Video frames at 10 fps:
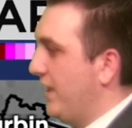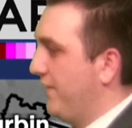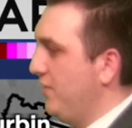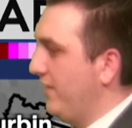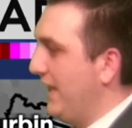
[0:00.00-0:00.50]
A
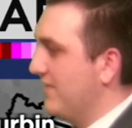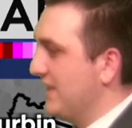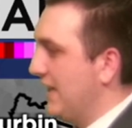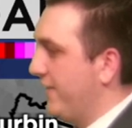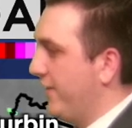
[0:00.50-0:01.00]
few clouds
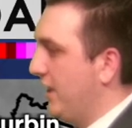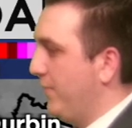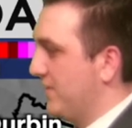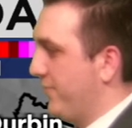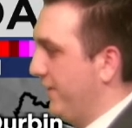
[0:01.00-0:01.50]
out there, a
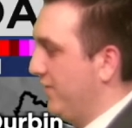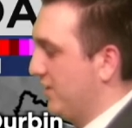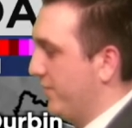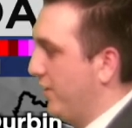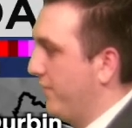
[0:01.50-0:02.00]
couple of
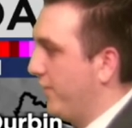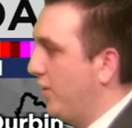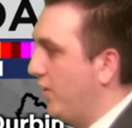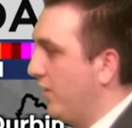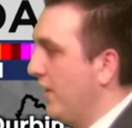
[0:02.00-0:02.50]
sprinkles, but
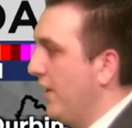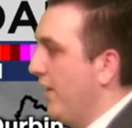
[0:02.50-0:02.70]
overall,